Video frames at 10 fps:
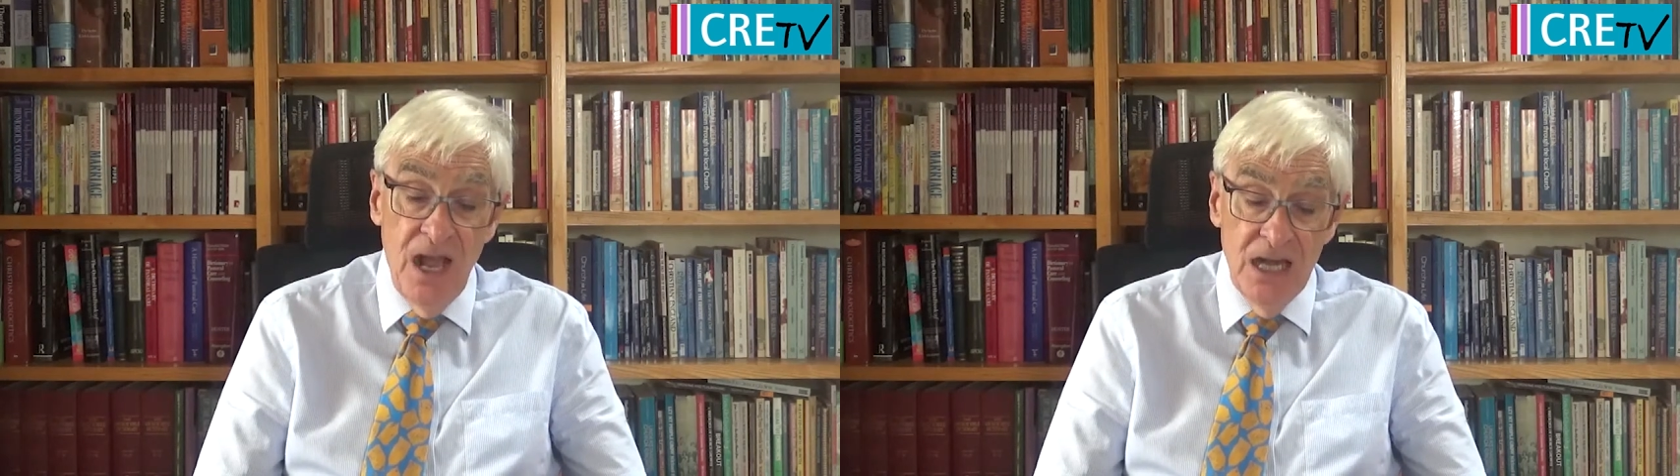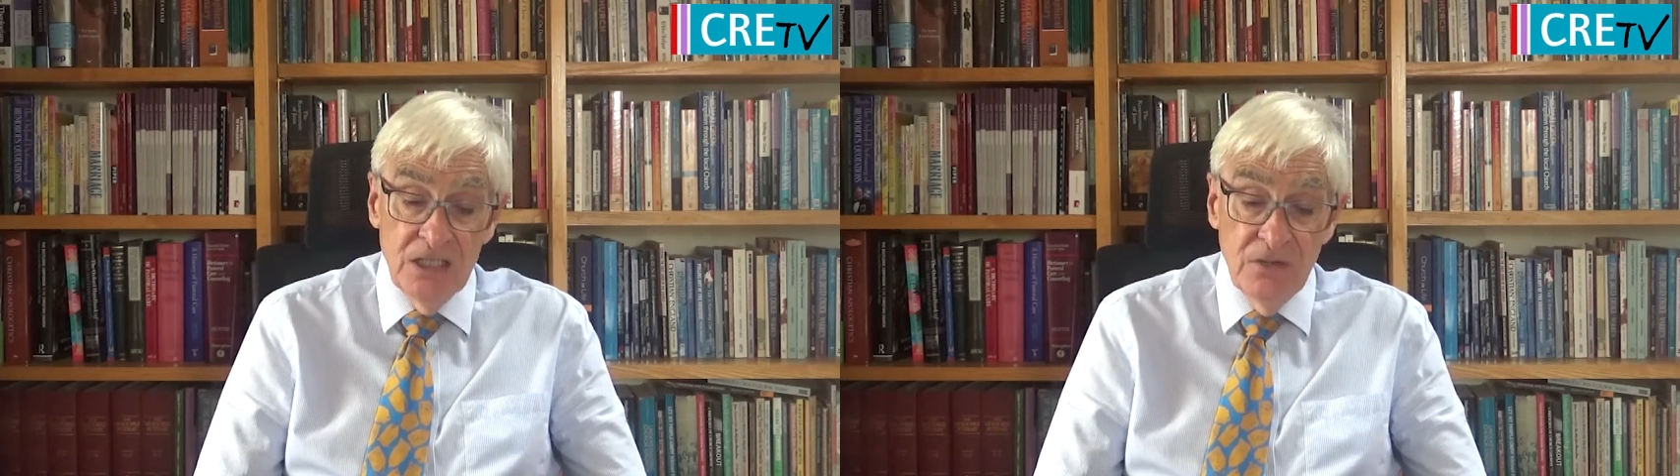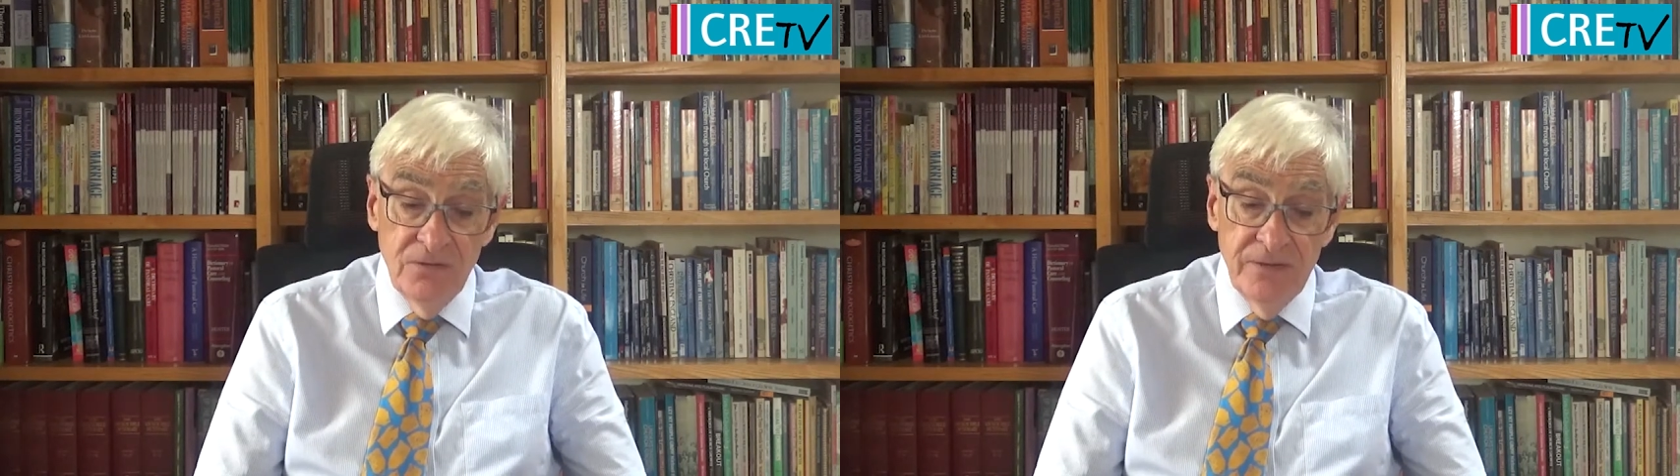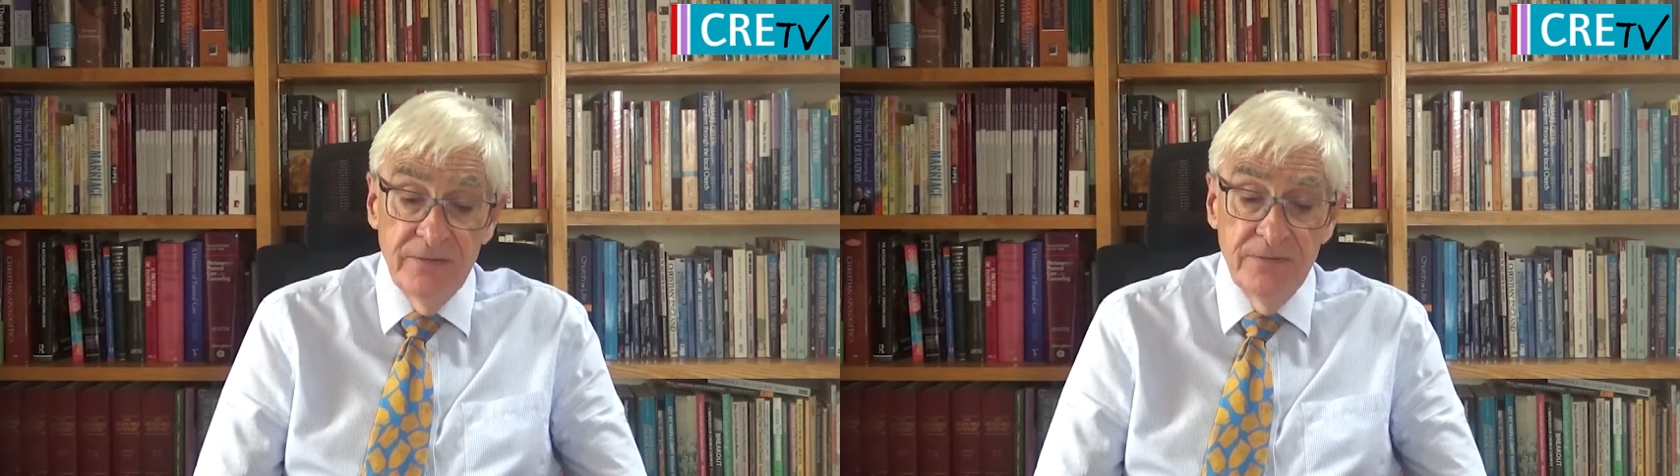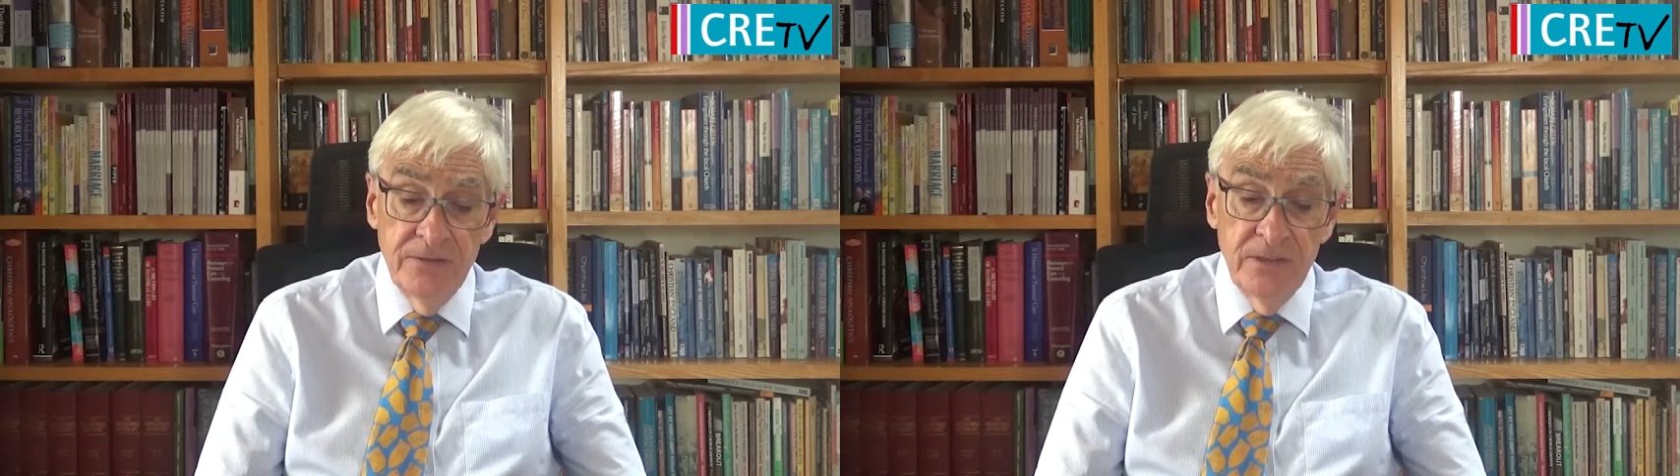and to
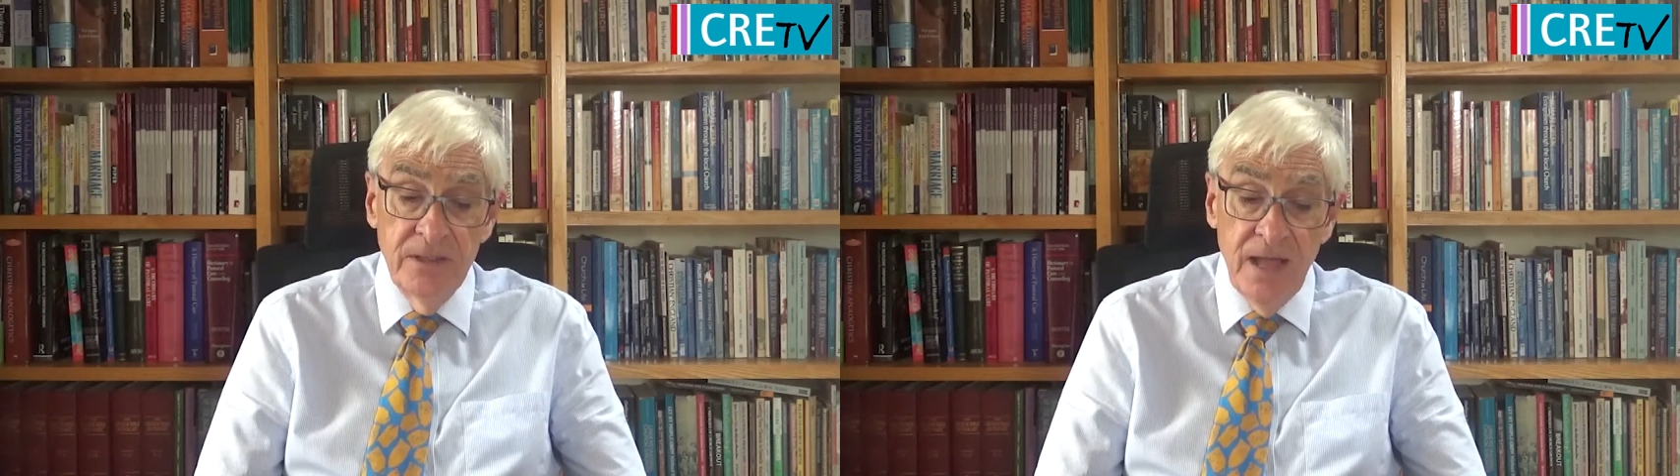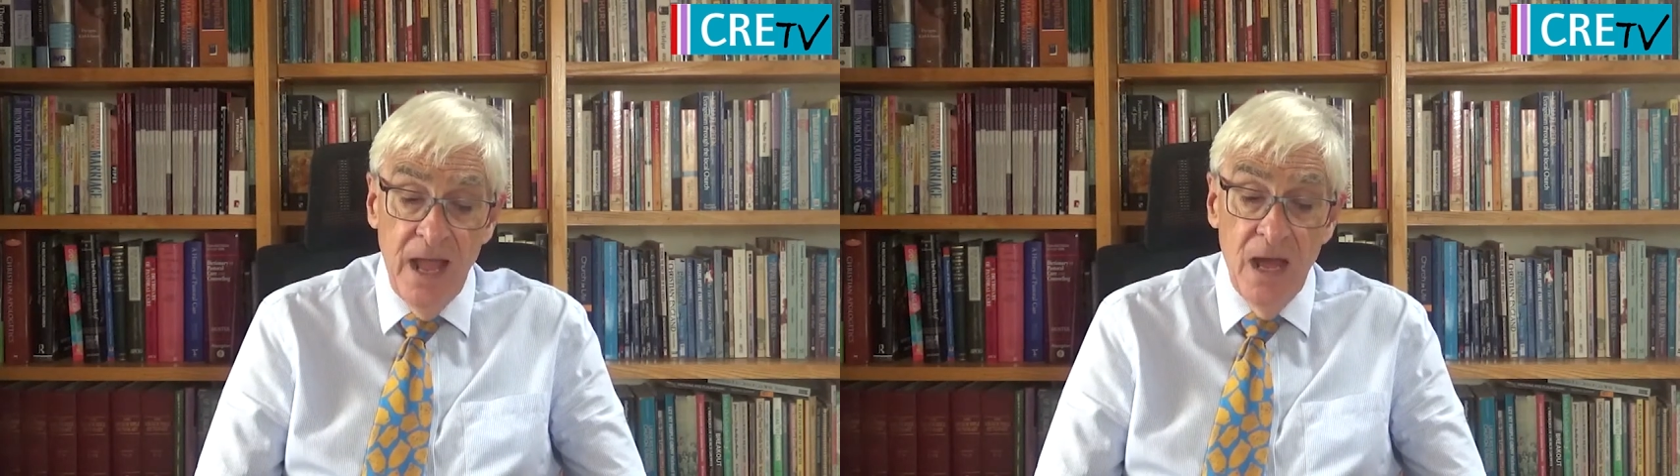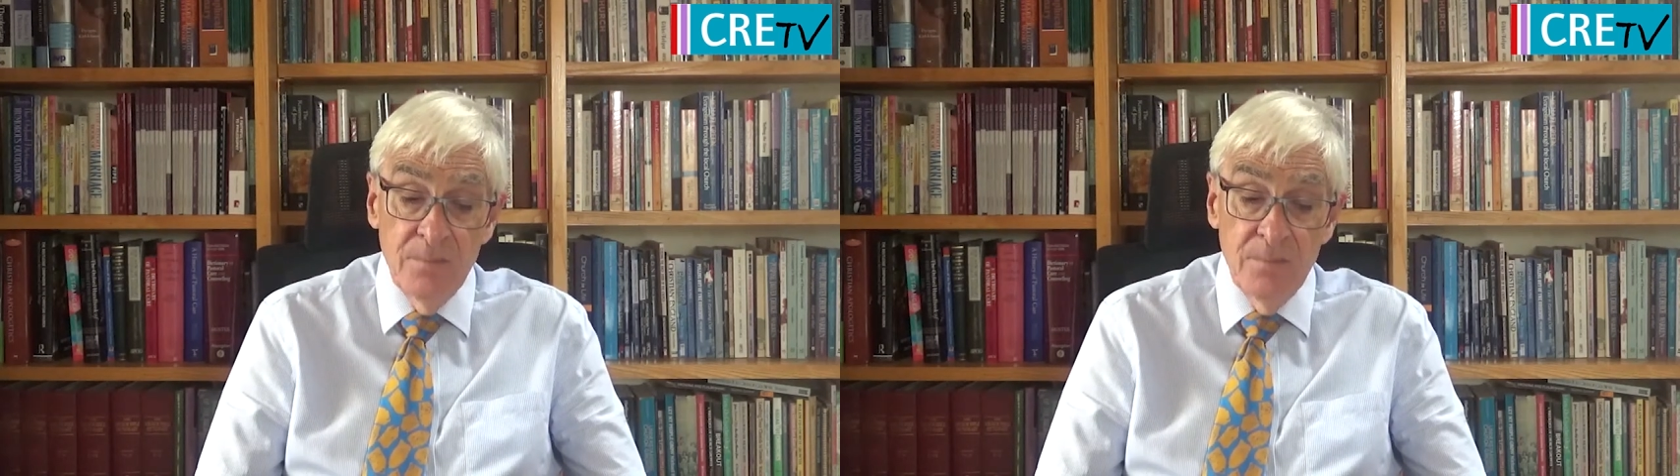fulfill our